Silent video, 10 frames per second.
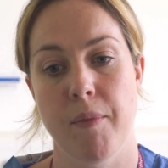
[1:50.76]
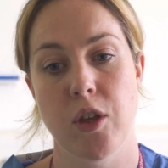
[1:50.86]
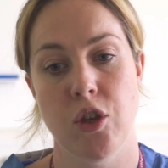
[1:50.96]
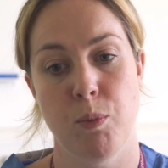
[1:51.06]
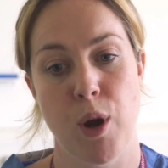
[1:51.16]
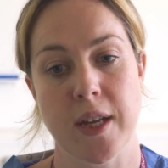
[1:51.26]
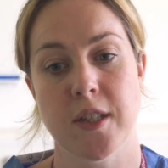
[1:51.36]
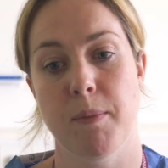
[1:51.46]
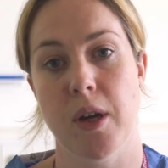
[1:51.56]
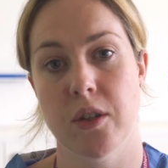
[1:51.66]
You press
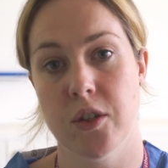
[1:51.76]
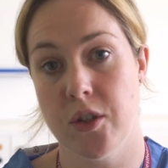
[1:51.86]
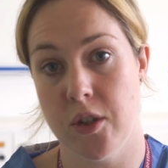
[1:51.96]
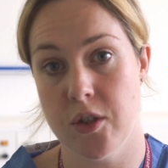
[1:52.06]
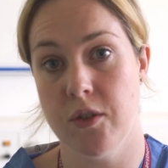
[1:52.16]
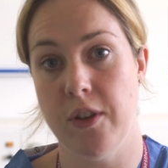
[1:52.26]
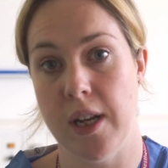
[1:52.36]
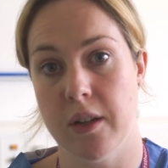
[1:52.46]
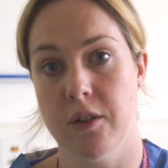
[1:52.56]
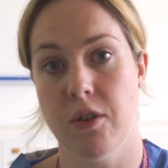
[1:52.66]
the button as soon as you feel
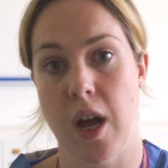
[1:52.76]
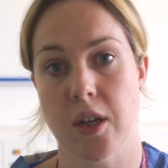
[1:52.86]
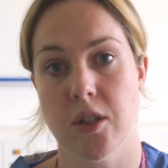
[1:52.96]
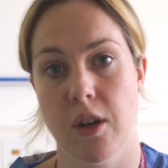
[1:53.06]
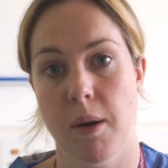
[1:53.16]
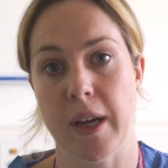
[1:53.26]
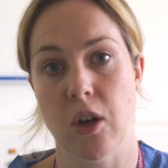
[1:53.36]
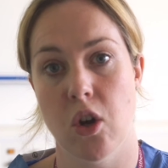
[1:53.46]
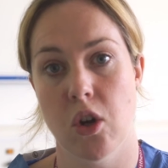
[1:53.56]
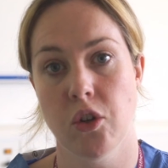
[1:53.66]
a contraction coming
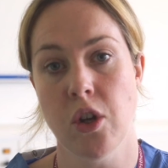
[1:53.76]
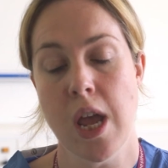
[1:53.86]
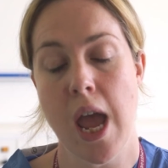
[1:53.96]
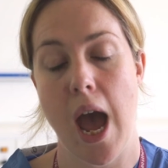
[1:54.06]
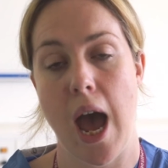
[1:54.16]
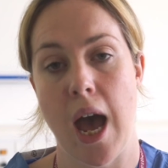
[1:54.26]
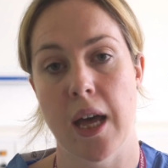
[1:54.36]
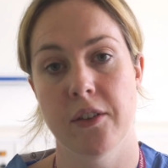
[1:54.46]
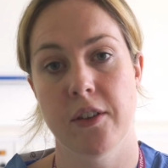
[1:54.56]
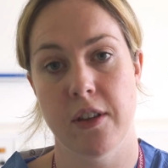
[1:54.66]
on,
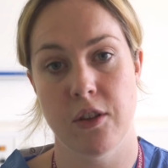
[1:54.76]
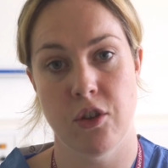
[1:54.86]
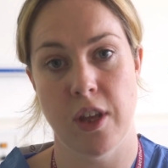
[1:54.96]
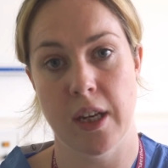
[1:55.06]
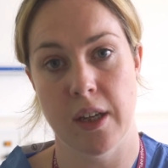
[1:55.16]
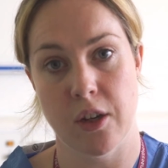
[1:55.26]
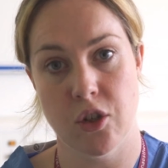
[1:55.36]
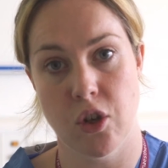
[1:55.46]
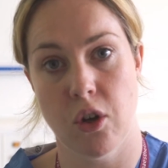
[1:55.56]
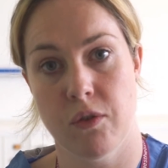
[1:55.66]
and you then get a
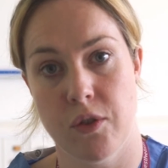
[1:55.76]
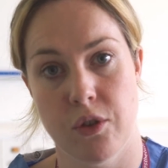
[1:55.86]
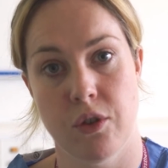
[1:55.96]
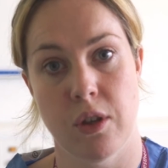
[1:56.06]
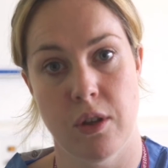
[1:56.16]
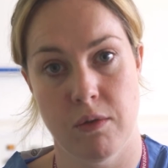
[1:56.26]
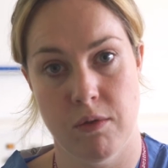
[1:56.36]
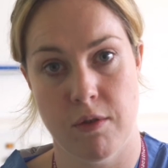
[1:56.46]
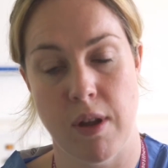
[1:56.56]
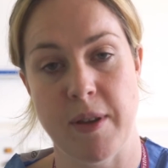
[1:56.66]
shot of
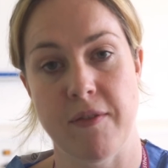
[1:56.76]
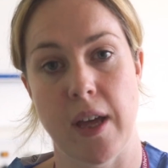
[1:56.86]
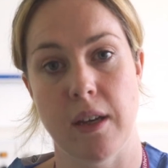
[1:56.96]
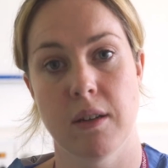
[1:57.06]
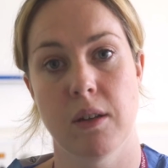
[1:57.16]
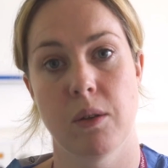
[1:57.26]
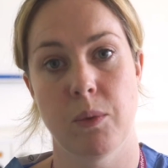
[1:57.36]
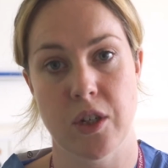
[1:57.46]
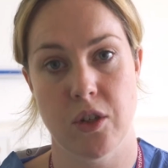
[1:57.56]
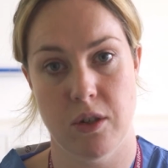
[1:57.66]
the Remifentanil,
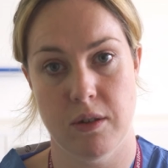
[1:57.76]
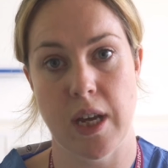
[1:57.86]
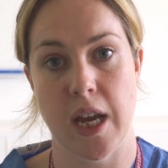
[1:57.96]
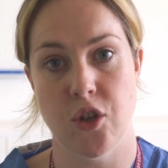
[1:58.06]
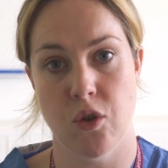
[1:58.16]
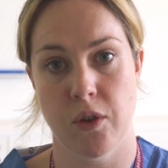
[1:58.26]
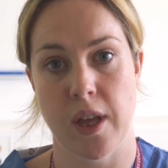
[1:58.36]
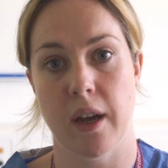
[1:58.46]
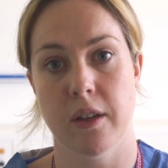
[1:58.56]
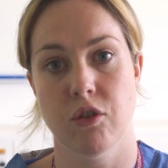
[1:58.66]
which ties you over
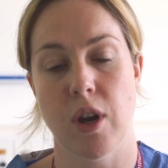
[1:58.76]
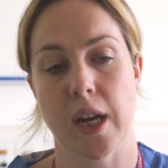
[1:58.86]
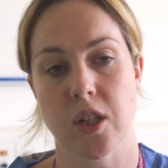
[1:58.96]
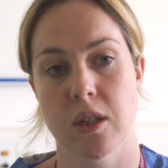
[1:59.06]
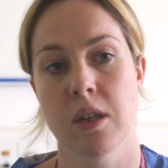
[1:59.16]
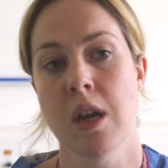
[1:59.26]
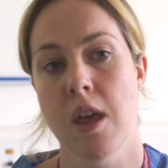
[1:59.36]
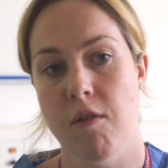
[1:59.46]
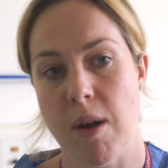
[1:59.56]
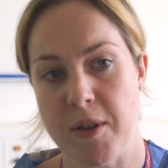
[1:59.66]
that contraction.
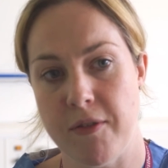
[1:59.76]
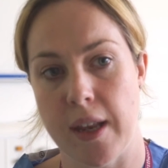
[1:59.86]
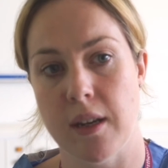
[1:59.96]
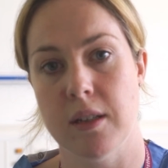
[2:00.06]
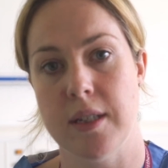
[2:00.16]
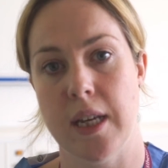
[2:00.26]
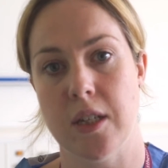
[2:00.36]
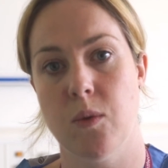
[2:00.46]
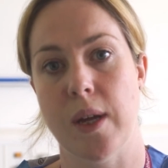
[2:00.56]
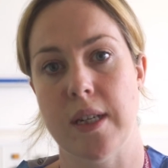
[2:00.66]
The Remifentanil
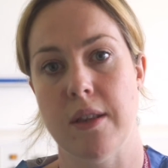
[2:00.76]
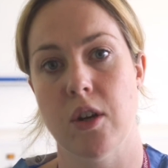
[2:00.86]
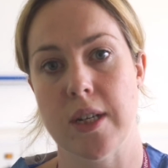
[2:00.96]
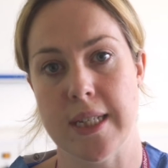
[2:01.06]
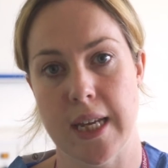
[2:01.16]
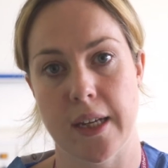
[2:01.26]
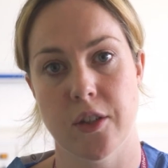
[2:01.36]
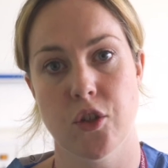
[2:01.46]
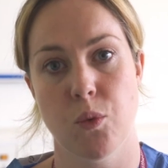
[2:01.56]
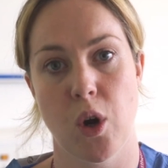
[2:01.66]
takes 20-30
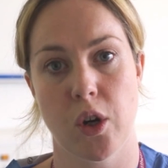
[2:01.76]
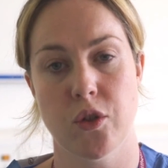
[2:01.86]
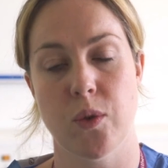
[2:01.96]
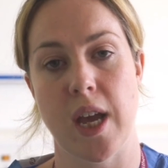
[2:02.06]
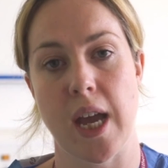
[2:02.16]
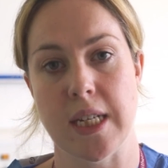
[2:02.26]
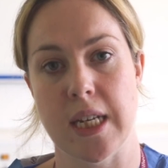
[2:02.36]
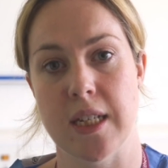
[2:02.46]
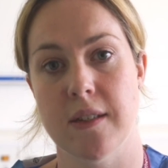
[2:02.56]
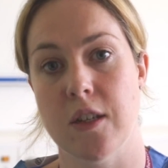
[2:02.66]
seconds to work, so the
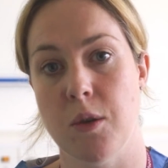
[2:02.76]
idea is that